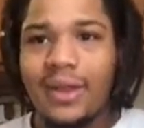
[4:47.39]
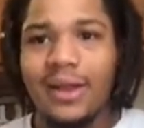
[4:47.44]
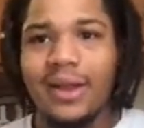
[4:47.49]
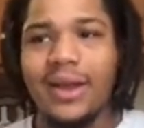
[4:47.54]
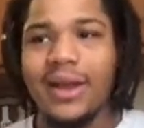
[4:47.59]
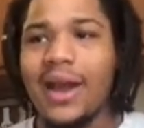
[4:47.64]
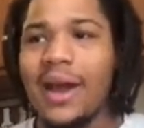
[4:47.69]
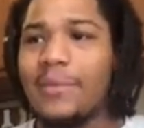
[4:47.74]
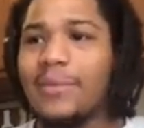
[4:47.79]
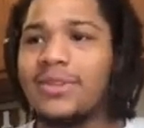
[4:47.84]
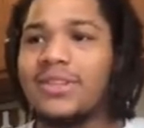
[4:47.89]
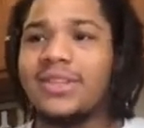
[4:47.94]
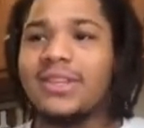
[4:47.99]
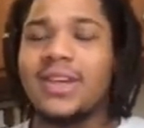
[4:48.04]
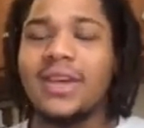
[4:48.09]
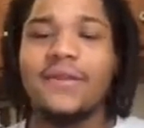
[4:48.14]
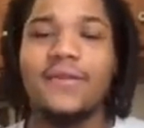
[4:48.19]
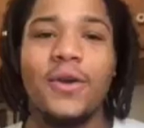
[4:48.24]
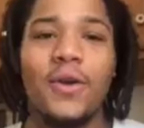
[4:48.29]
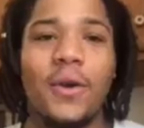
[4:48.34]
Look, I'm going to just
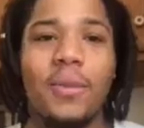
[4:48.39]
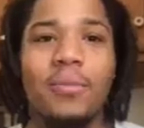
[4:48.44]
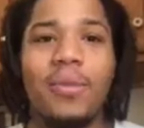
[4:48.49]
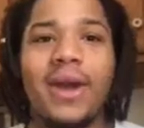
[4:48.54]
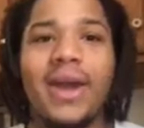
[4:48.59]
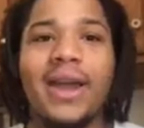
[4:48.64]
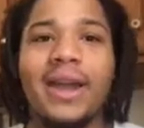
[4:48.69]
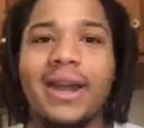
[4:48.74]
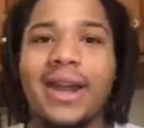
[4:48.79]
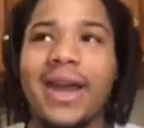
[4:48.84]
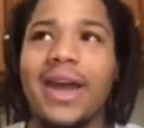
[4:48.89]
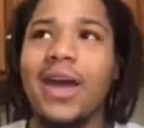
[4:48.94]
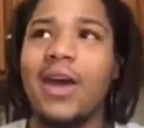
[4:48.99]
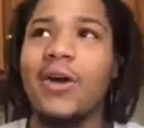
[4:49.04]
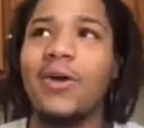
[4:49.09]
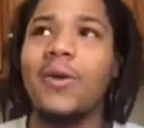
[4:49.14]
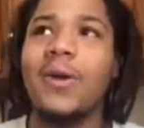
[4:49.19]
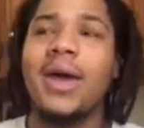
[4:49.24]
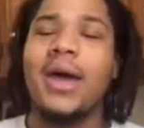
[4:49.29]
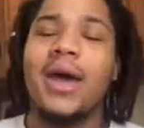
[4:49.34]
give you a
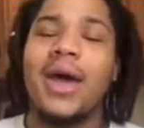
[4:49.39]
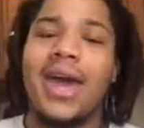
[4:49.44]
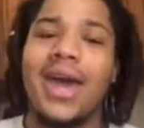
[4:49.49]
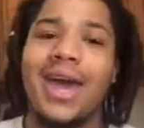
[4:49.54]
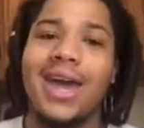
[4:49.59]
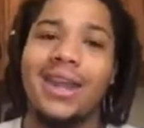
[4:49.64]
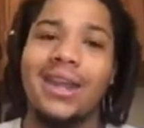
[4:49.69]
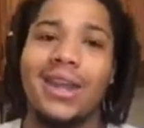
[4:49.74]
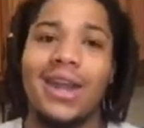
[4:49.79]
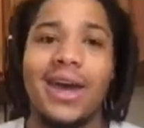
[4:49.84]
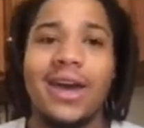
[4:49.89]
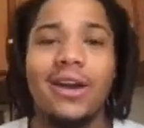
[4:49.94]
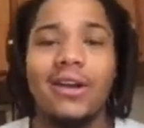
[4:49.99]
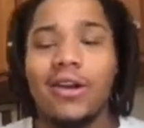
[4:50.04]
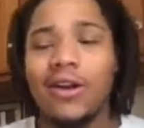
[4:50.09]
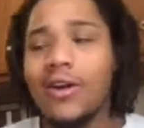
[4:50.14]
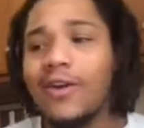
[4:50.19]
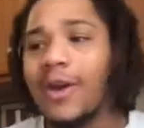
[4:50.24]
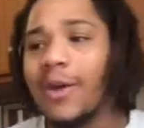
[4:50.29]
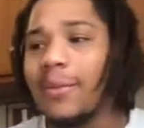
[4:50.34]
breakdown, and
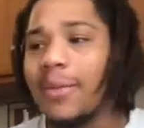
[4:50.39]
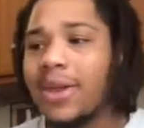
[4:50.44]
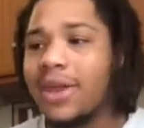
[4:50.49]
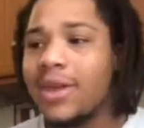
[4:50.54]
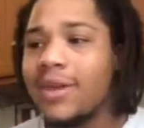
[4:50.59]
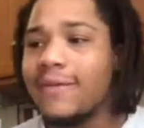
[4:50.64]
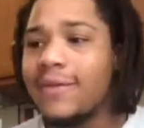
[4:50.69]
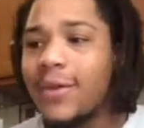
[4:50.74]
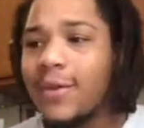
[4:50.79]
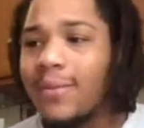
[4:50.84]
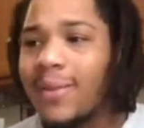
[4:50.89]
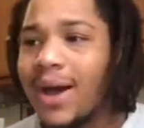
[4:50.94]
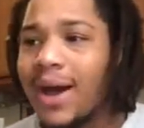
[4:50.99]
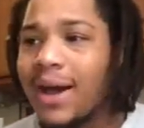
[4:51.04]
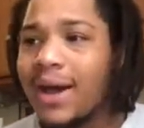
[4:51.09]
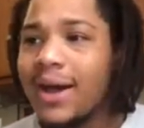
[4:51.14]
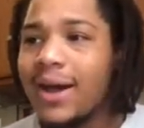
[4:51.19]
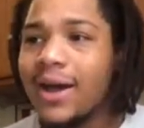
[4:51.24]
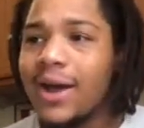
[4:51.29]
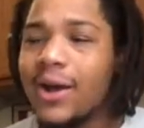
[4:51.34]
later on I'm going to give you
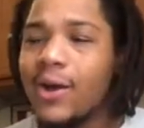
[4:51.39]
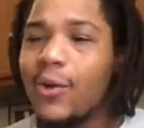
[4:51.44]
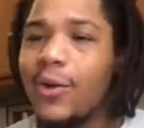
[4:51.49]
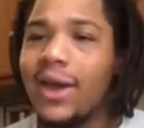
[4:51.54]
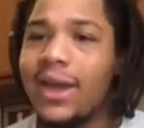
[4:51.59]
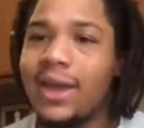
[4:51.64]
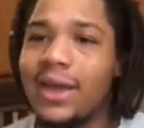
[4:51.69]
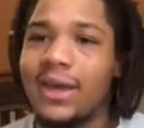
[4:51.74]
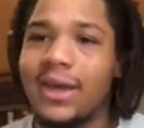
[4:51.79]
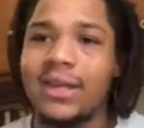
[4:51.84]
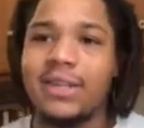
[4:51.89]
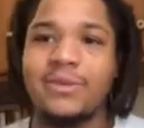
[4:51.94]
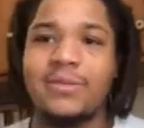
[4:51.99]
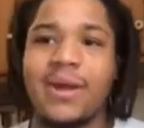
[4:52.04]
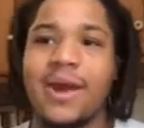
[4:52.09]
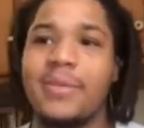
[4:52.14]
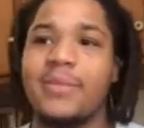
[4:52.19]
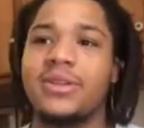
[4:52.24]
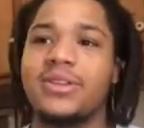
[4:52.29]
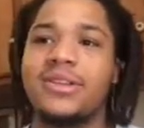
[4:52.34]
my quick hits.
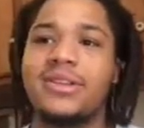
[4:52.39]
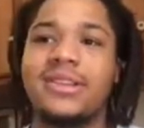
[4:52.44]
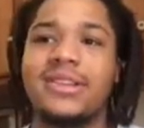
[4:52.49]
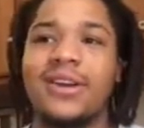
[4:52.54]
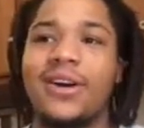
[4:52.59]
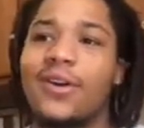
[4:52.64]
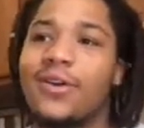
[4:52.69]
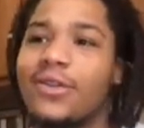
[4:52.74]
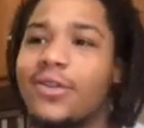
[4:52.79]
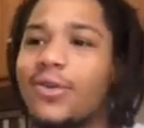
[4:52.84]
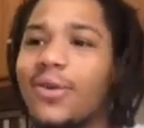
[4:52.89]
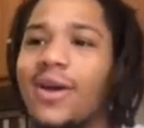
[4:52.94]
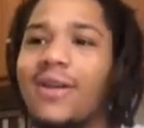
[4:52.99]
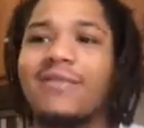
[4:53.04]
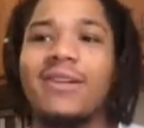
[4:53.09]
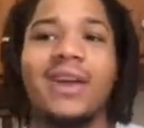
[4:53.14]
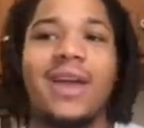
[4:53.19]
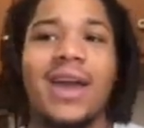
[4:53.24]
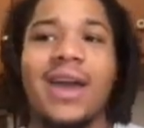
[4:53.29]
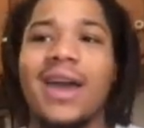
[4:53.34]
But I'm going to just talk through
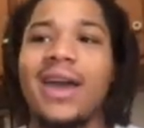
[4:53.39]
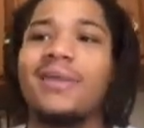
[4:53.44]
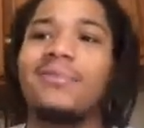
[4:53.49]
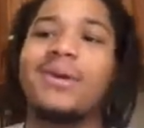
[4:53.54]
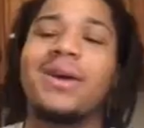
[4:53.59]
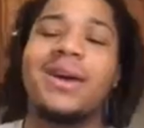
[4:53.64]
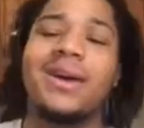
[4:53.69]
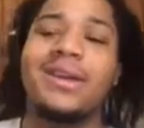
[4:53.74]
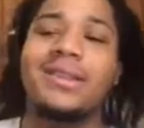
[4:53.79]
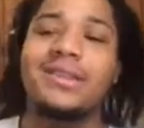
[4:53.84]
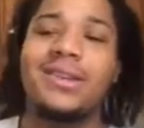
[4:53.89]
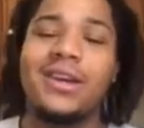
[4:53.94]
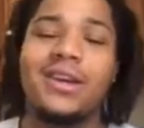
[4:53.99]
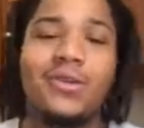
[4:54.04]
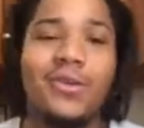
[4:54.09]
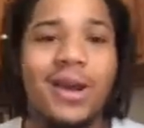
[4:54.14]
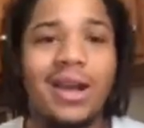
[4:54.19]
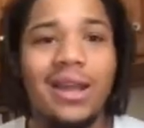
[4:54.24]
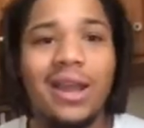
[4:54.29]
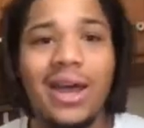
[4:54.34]
every game, tell
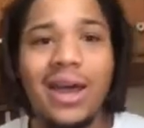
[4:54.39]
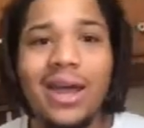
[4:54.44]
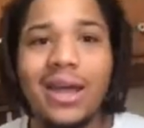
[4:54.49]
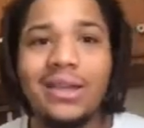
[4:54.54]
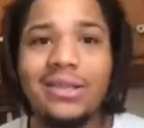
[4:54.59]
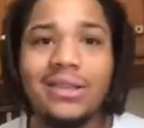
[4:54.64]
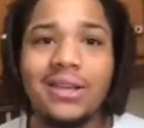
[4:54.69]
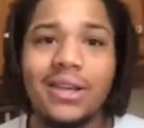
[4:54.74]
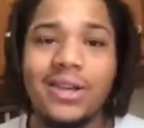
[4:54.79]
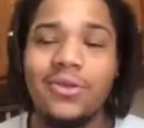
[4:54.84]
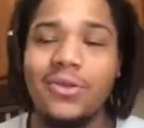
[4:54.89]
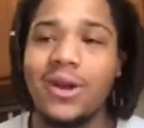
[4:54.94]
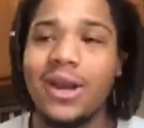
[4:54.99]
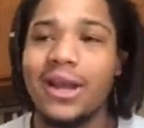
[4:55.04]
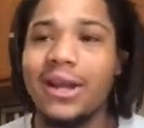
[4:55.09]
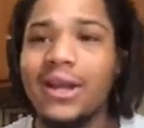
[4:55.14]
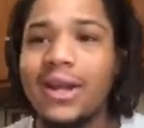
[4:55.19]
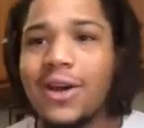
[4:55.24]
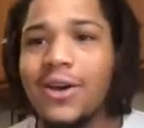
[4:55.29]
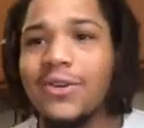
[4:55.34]
you what I like, tell you what
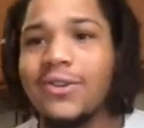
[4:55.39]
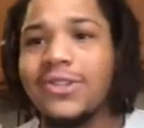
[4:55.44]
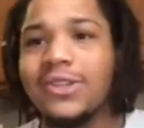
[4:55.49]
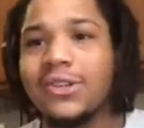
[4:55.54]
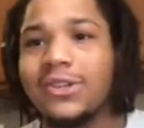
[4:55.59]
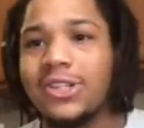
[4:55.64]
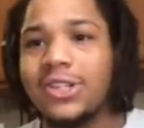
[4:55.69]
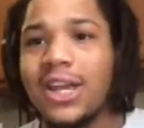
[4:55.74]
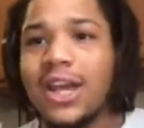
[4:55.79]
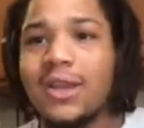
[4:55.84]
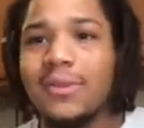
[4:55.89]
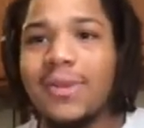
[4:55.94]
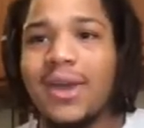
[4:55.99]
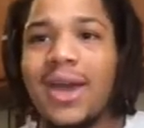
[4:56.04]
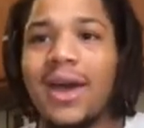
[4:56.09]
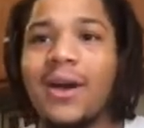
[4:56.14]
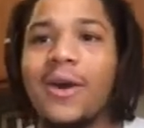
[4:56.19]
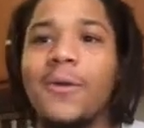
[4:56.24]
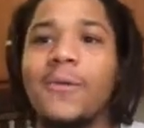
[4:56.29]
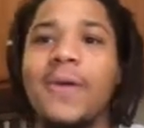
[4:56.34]
I don't, so check me
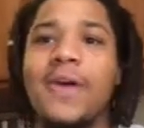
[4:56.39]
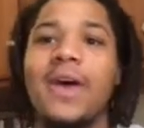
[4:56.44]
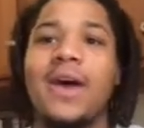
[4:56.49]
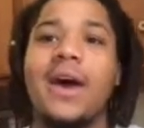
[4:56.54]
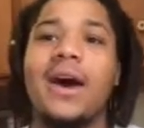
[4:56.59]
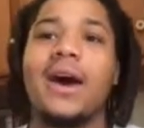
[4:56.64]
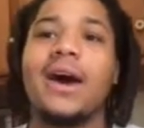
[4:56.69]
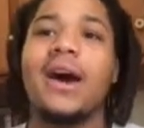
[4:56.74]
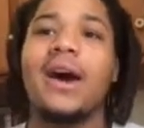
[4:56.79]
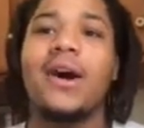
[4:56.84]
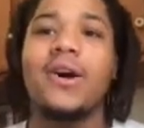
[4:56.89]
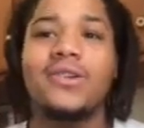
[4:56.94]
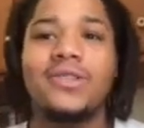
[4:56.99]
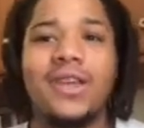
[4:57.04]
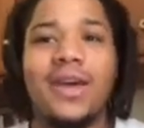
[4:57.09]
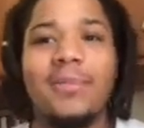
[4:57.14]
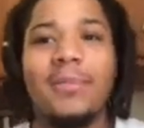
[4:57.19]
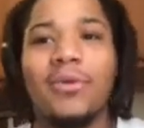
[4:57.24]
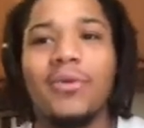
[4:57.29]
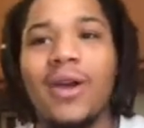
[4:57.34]
out.
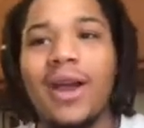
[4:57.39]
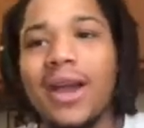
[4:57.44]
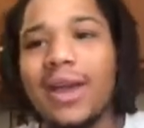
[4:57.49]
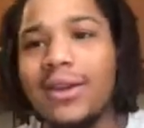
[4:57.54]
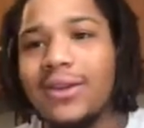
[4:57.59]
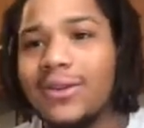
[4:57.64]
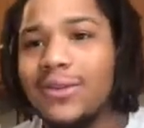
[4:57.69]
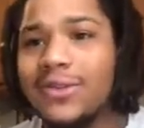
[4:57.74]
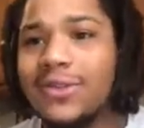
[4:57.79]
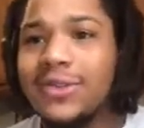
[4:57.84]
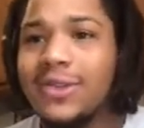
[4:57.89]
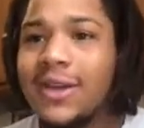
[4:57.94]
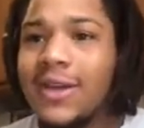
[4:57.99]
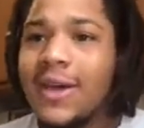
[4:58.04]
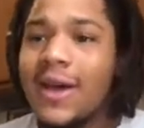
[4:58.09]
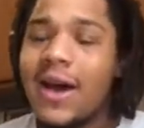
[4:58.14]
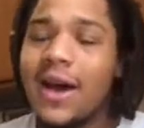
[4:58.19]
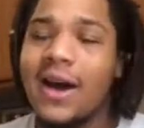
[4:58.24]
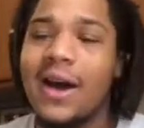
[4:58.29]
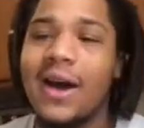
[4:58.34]
Jose Barrios,
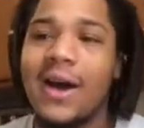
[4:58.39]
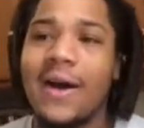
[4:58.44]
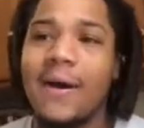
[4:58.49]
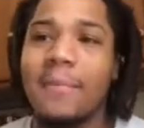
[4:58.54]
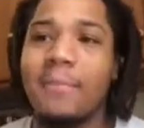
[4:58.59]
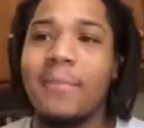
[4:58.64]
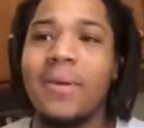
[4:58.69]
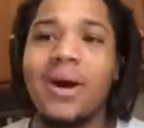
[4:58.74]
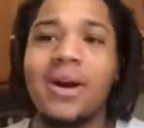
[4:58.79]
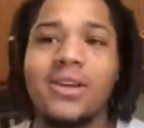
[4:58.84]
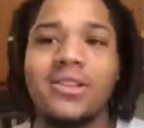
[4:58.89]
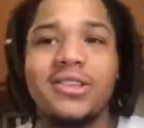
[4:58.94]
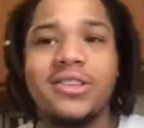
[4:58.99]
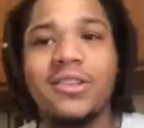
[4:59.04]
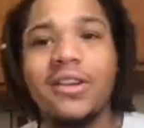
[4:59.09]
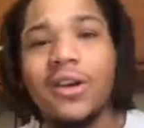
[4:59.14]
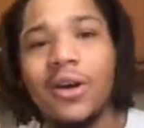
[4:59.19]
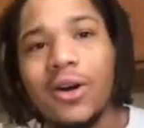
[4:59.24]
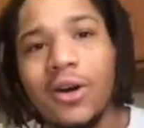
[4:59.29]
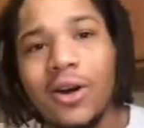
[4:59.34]

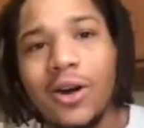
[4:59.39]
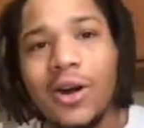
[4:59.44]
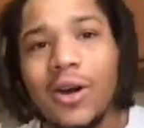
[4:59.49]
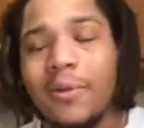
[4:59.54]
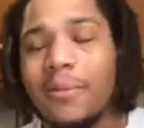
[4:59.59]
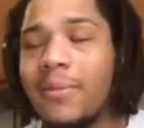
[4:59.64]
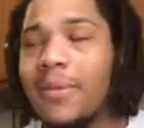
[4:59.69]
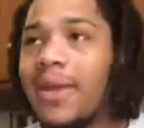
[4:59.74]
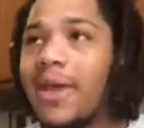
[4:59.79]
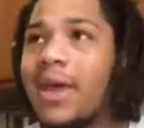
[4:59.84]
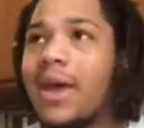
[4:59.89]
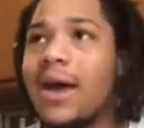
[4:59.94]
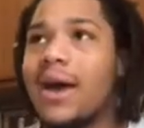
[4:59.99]
monster arm.